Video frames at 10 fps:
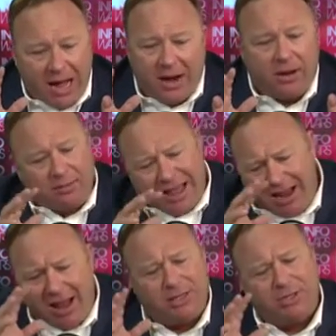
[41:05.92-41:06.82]
he got here,
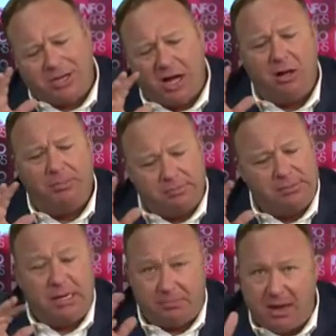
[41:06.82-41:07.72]
kind of liked the show, but
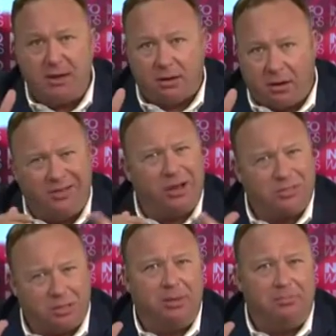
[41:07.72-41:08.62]
he admitted it early. He thought it
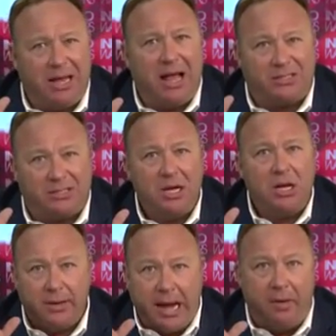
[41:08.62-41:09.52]
was a little bit of BS.
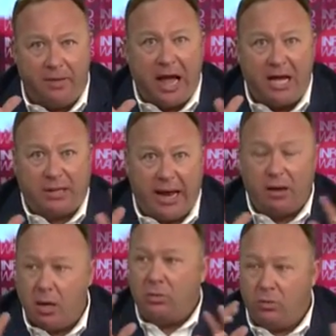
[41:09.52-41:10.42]
Now the guy's
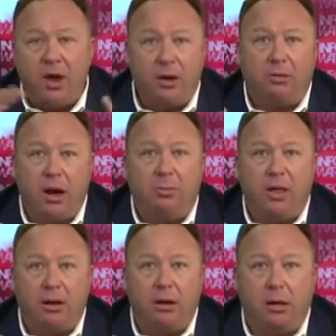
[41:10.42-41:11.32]
like running around
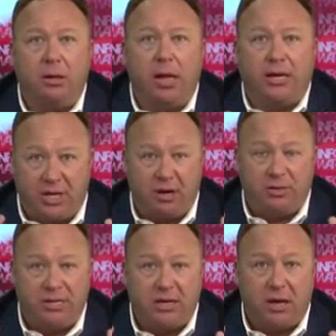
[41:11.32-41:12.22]
like a chicken
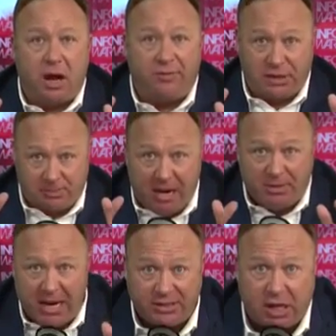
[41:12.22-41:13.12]
with his head cut off because, man, let
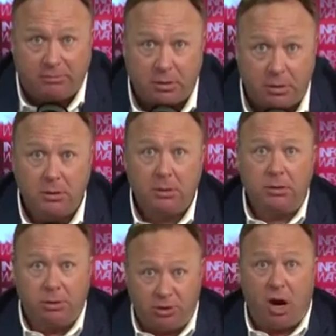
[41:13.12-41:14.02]
me tell you something.
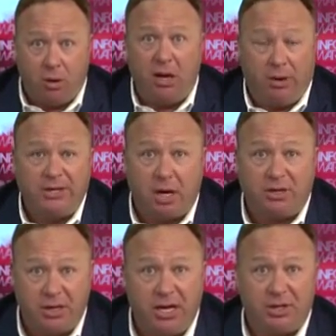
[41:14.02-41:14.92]
You start really
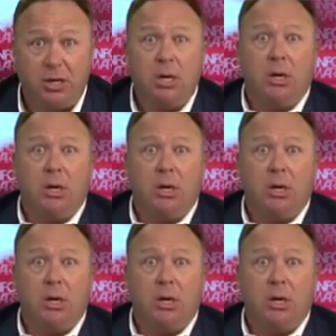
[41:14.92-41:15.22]
researching this,